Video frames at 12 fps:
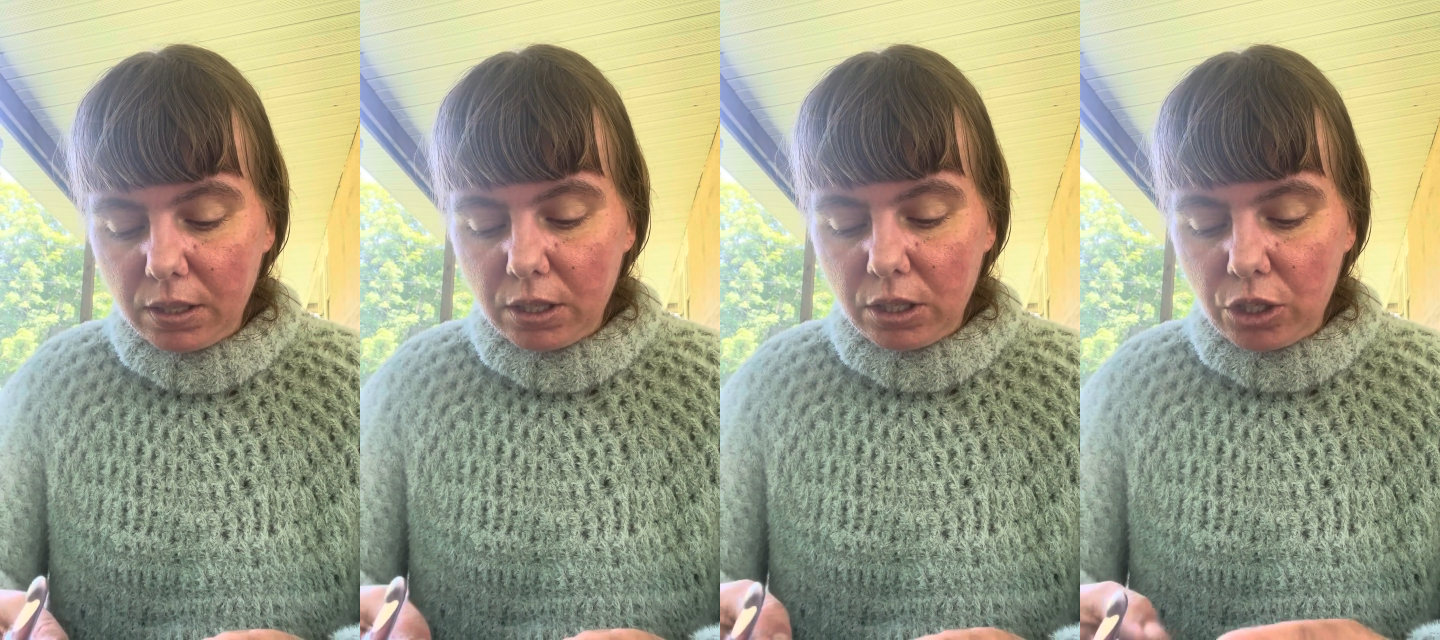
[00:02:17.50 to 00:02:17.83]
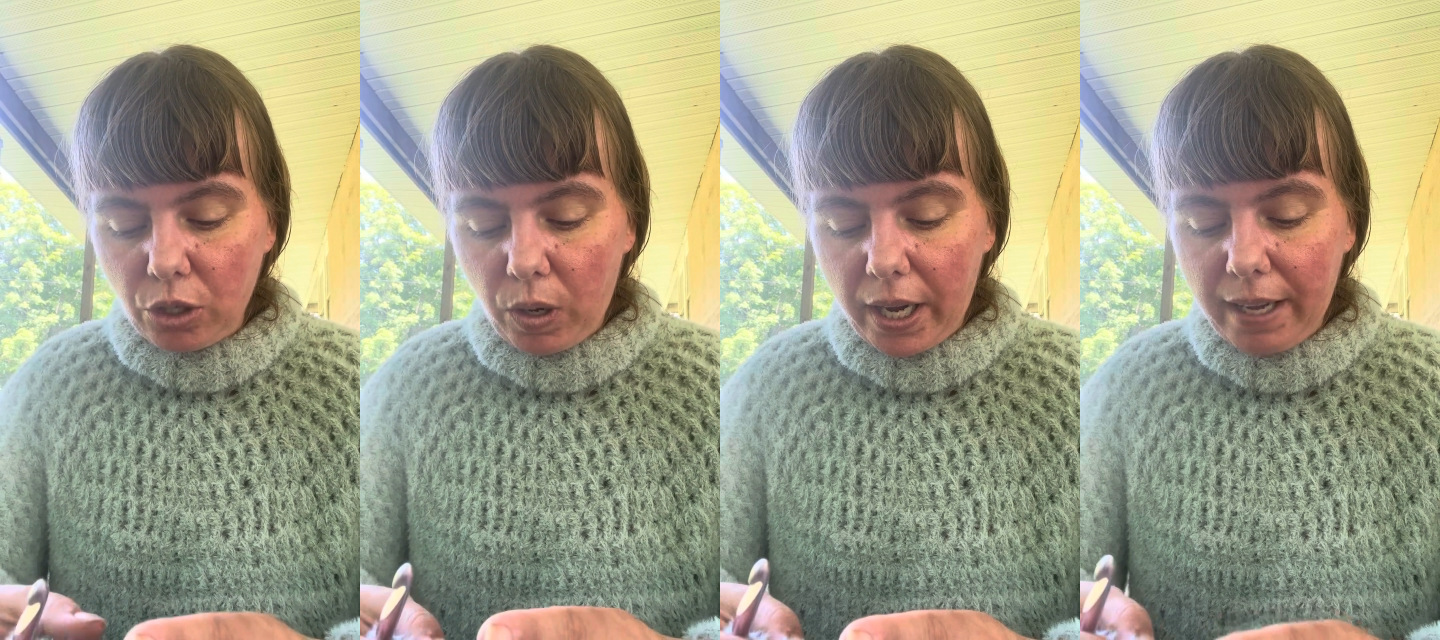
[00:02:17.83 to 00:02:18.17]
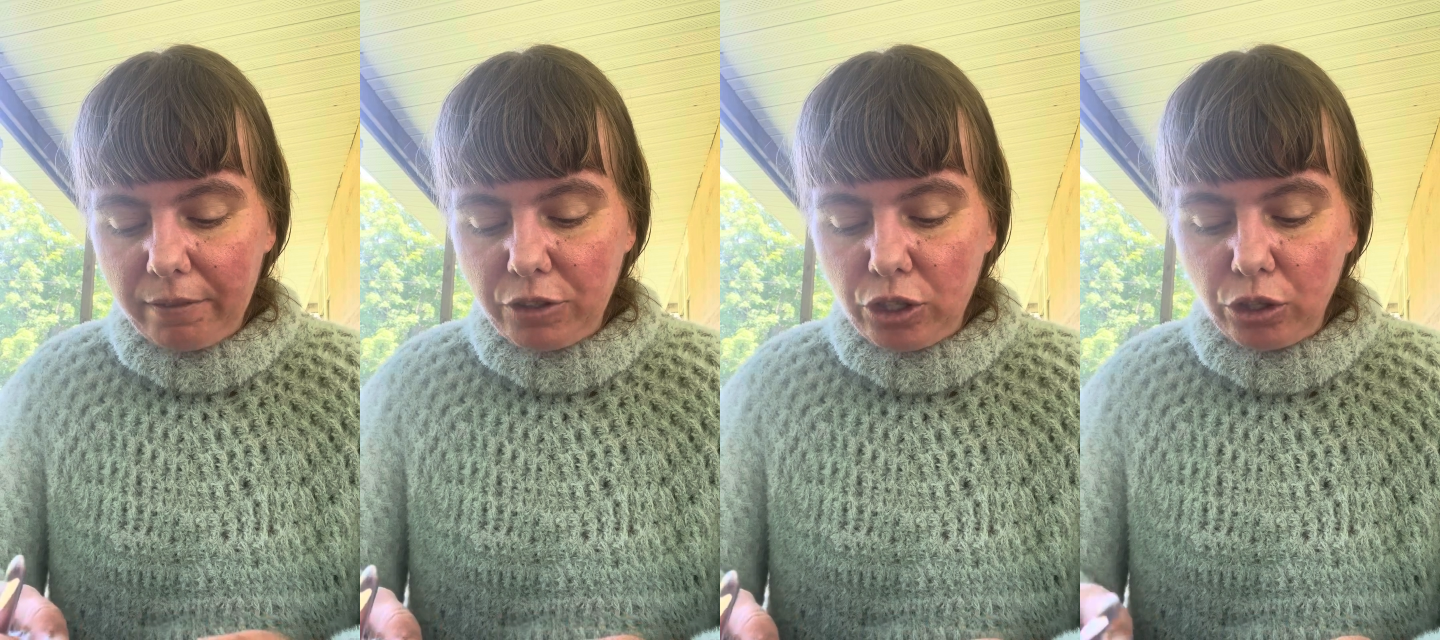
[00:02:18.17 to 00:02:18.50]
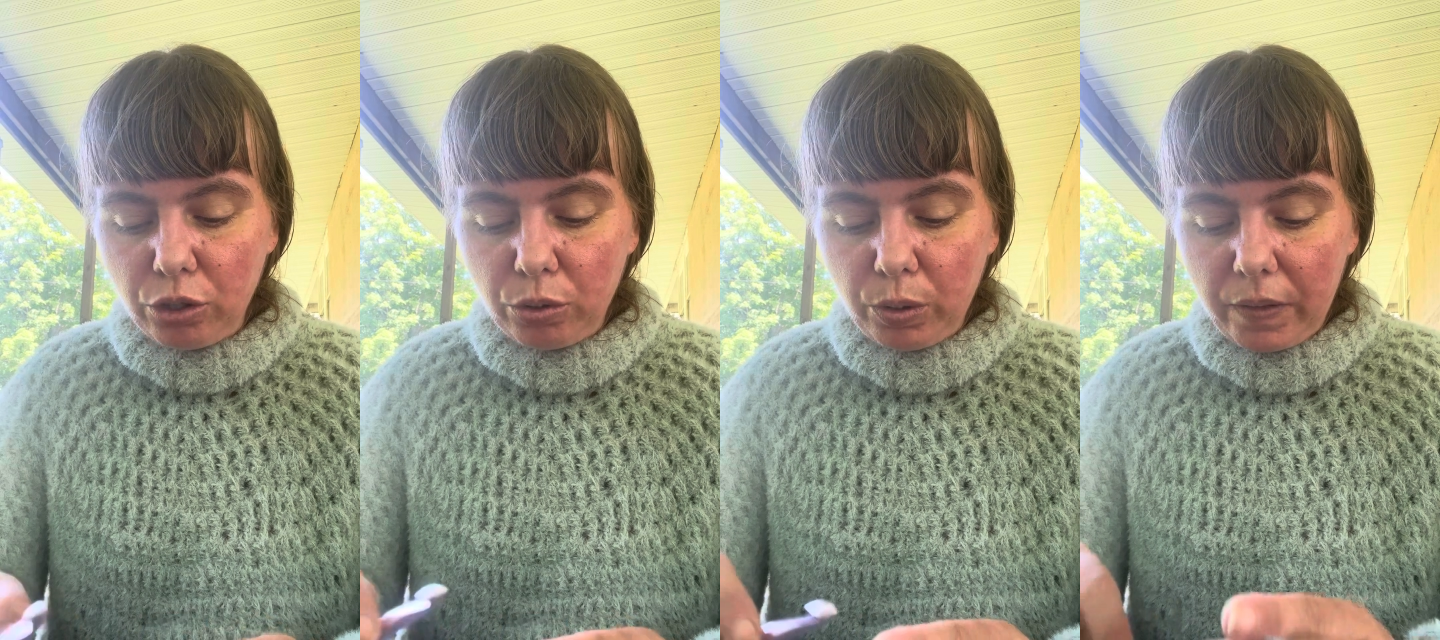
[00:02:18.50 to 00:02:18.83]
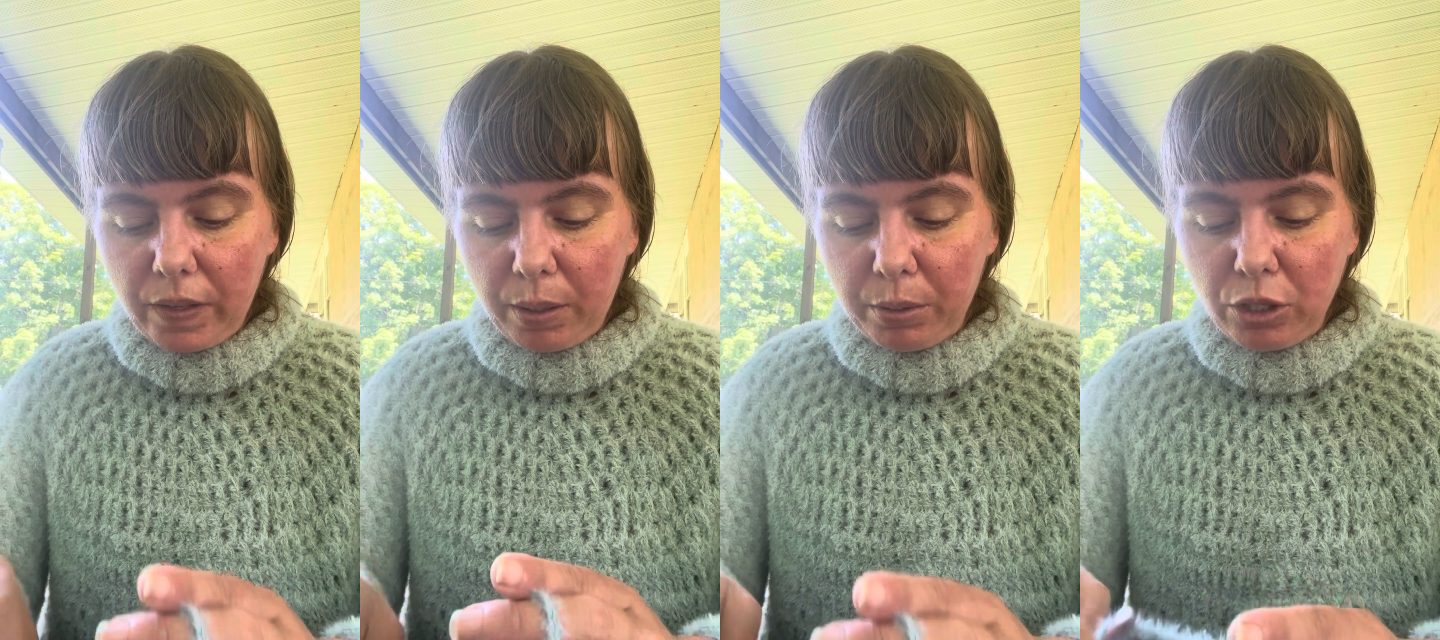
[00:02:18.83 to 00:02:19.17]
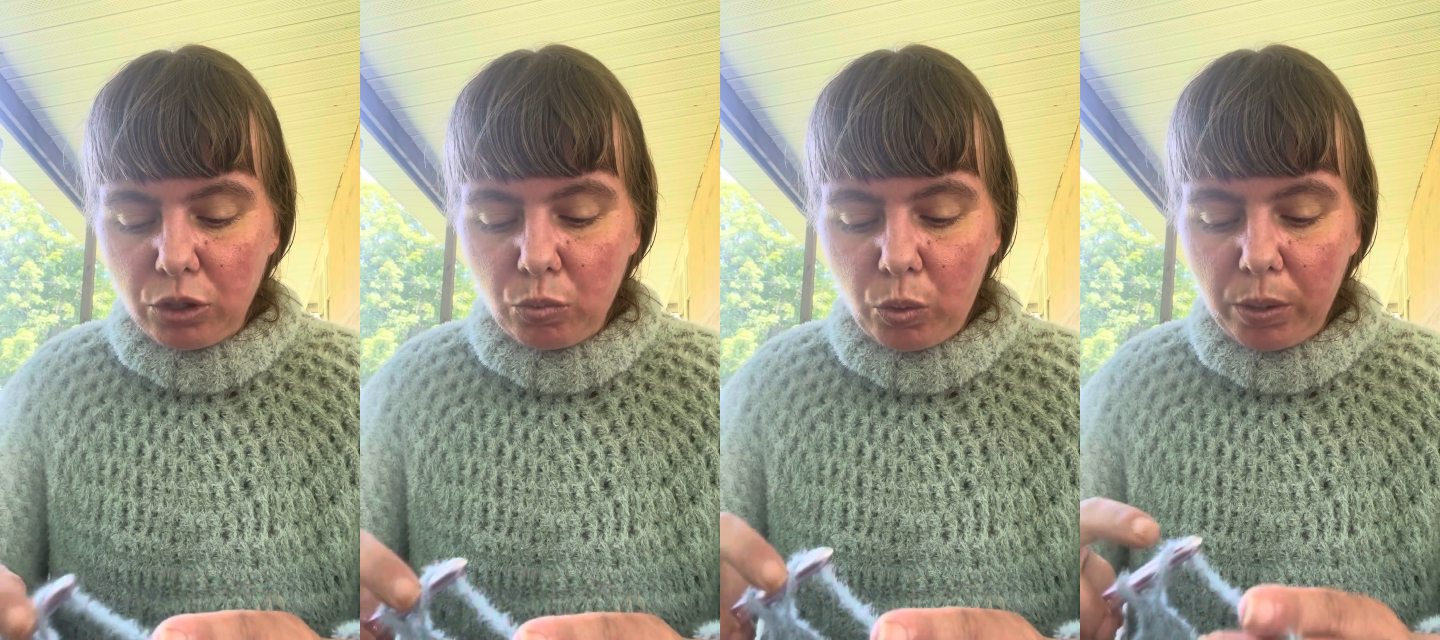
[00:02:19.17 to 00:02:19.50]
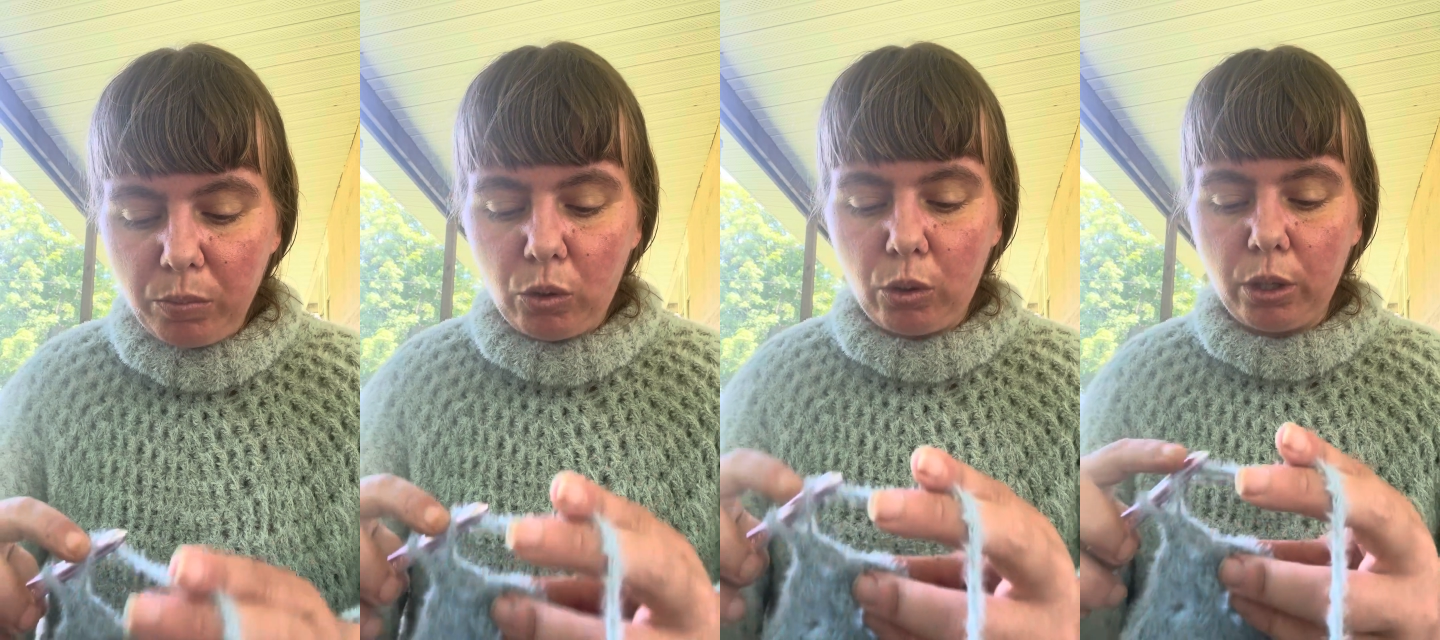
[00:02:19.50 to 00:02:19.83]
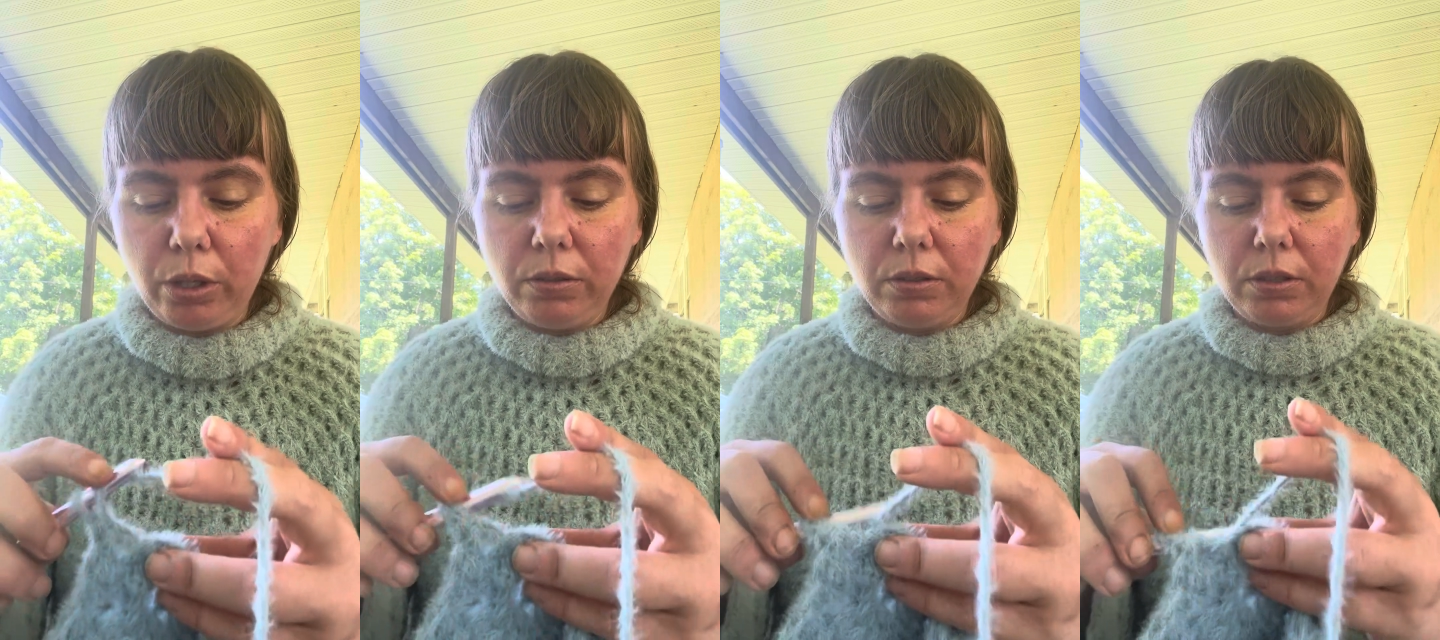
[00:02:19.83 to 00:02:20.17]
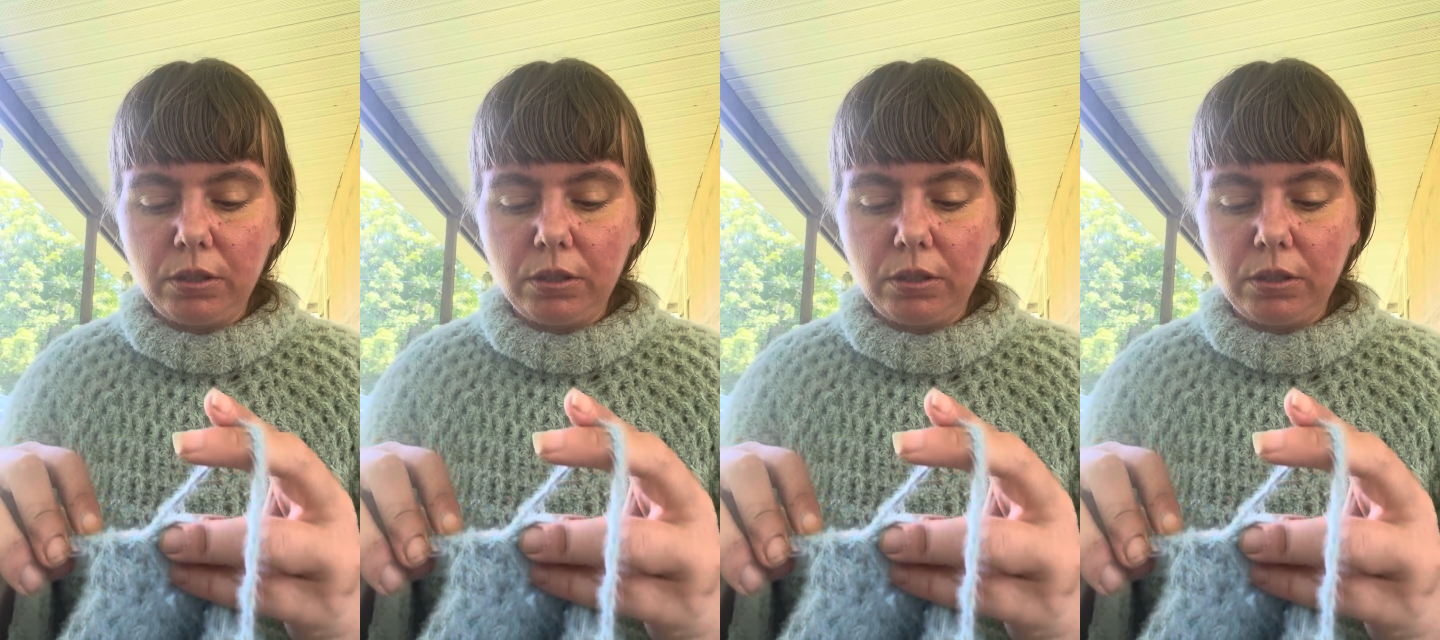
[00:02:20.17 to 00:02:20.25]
So I have 2, and then I'm going to do 1 more.